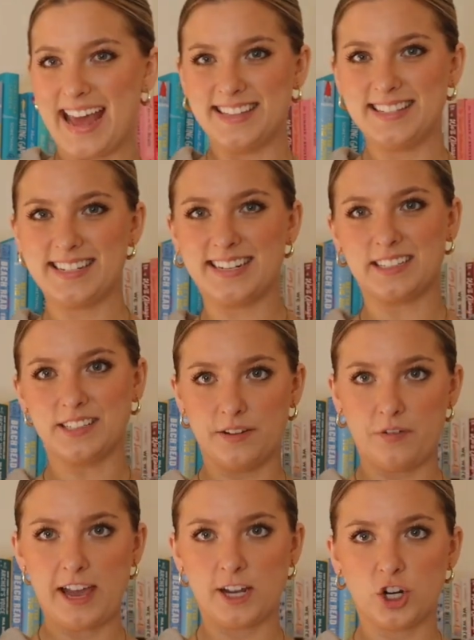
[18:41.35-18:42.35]
ends in a
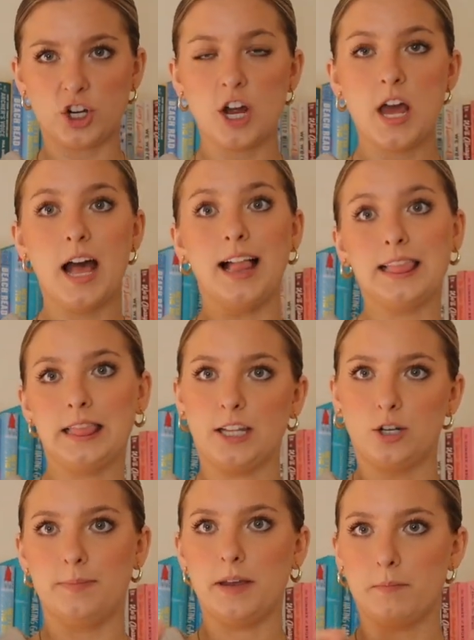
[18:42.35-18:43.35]
cliffhanger, a
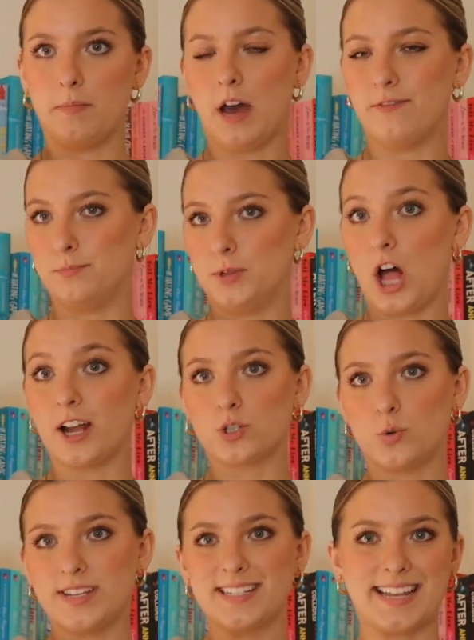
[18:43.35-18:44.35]
little bit of a plot
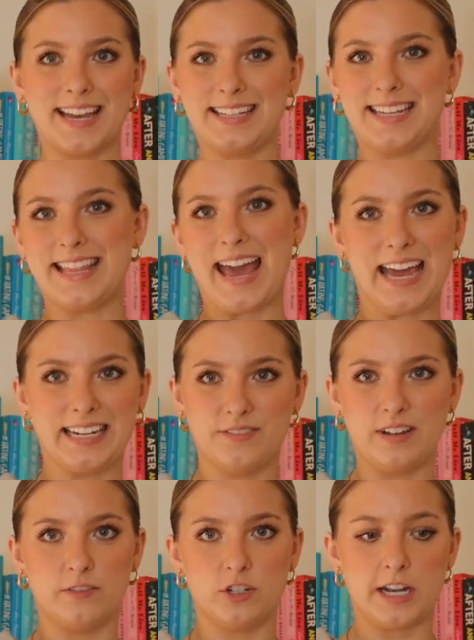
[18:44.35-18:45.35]
twist at like the end of
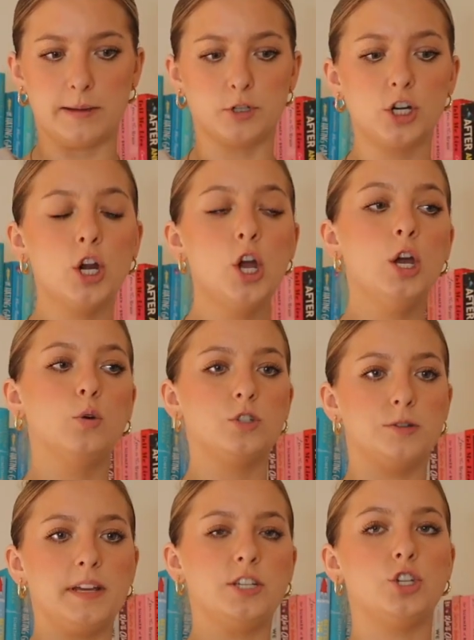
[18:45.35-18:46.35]
every chapter,
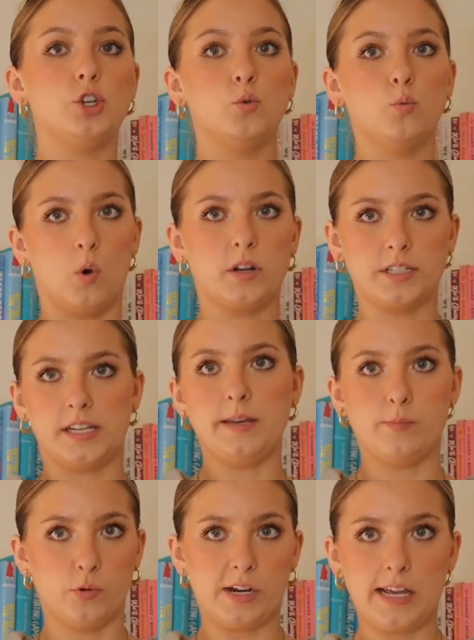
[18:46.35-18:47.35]
which makes you want to
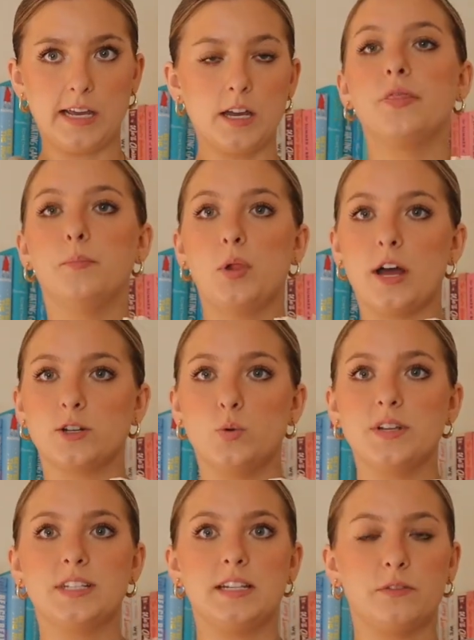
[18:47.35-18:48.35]
keep reading. The plot
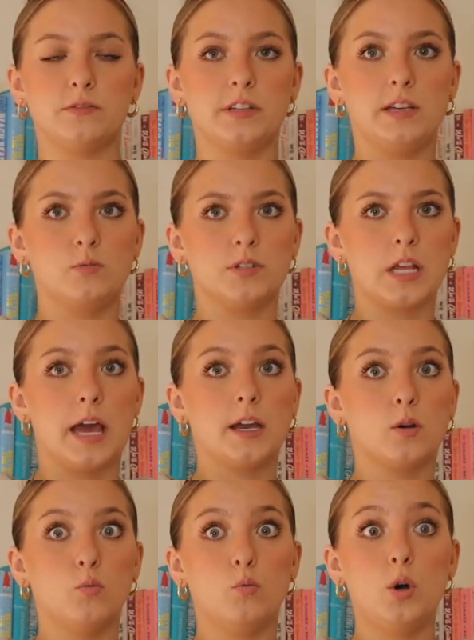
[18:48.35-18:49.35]
twist definitely was
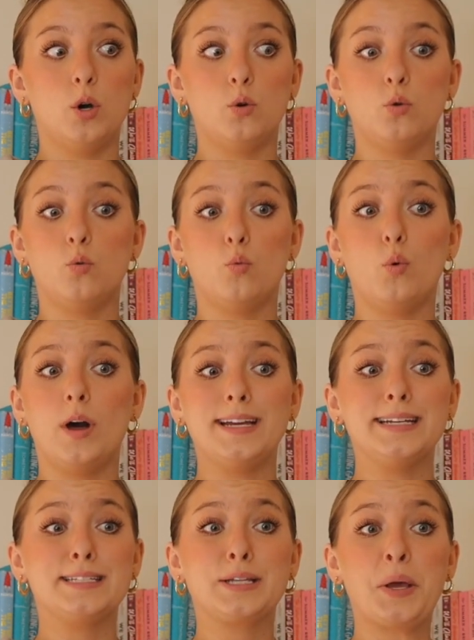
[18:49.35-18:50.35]
like, whoa, what
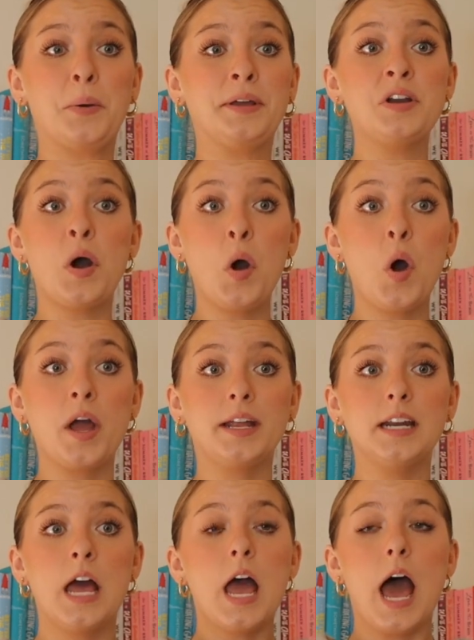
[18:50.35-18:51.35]
is going on?
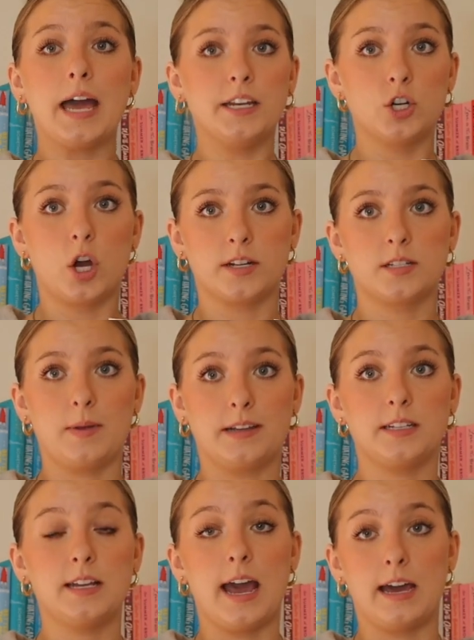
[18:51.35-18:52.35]
I did not
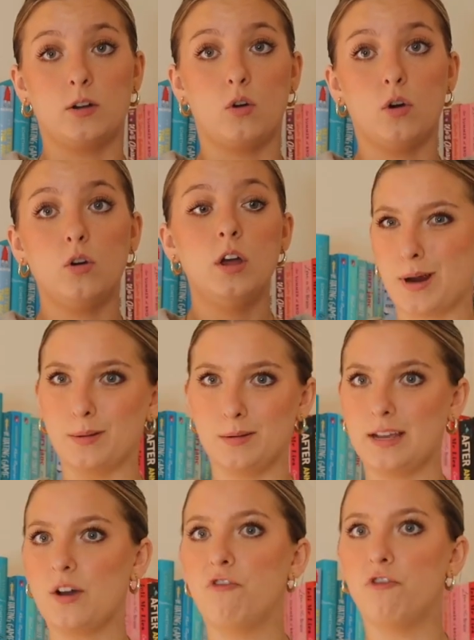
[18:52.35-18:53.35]
expect it at all. Probably
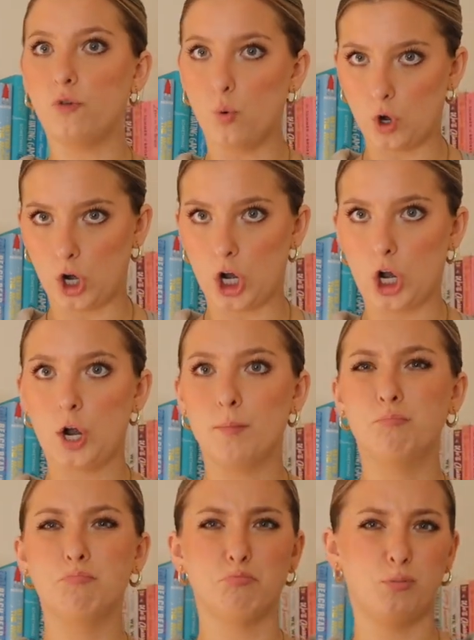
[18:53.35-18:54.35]
like a
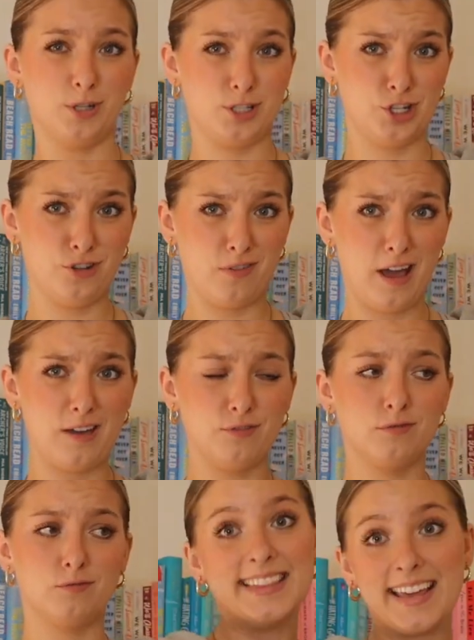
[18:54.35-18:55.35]
4.25.
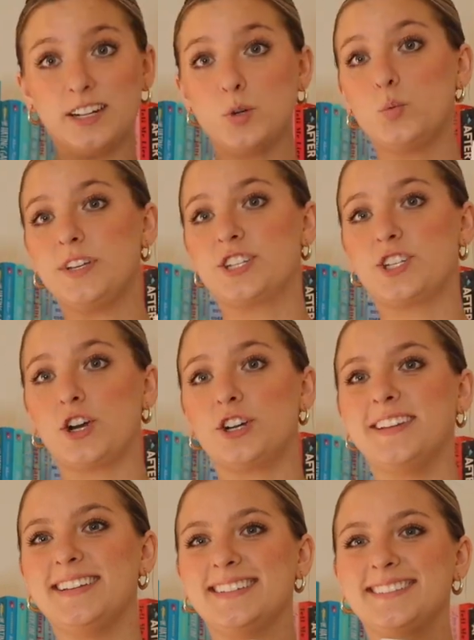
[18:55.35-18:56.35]
Then we
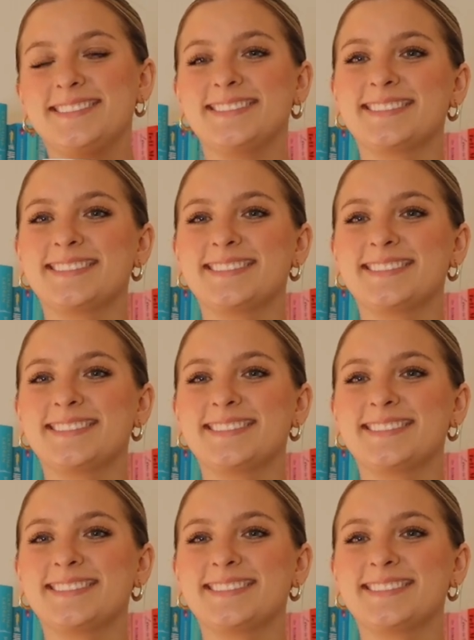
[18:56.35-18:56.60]
started